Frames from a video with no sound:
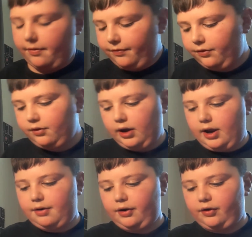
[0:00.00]

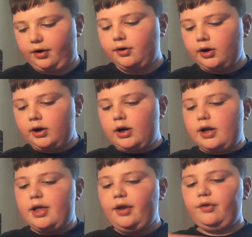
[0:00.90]
Anyway, so
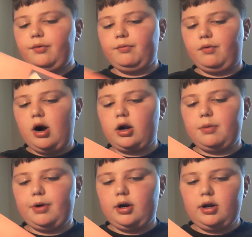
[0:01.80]
this Wonka
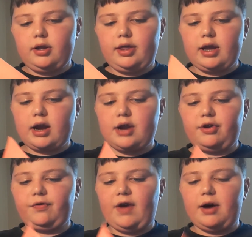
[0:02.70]
bar thing I
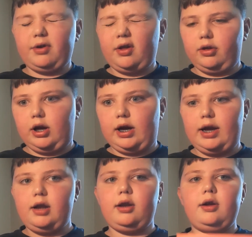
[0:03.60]
just found
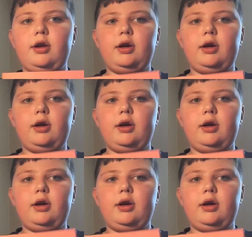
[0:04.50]
online.